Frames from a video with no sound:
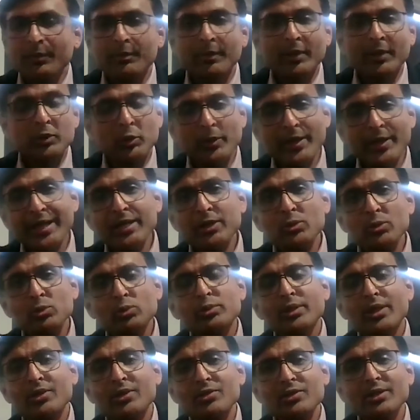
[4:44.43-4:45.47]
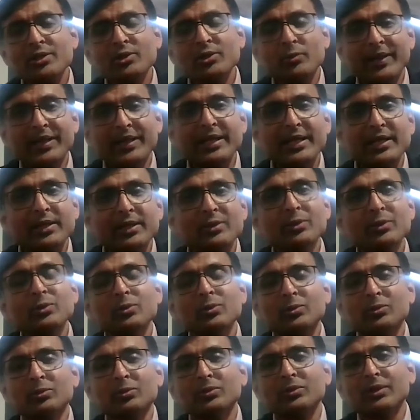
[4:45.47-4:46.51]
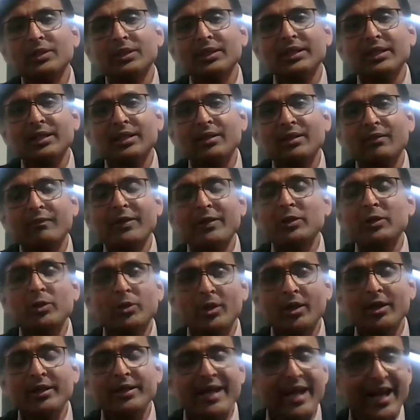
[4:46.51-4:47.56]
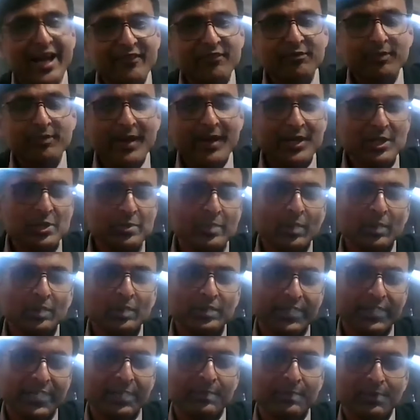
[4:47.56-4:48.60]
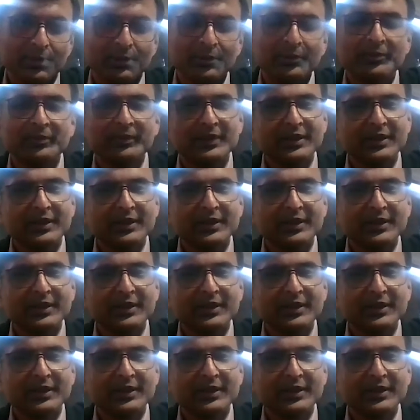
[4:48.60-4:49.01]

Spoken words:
But today in 2022, we do not have passbooks anymore.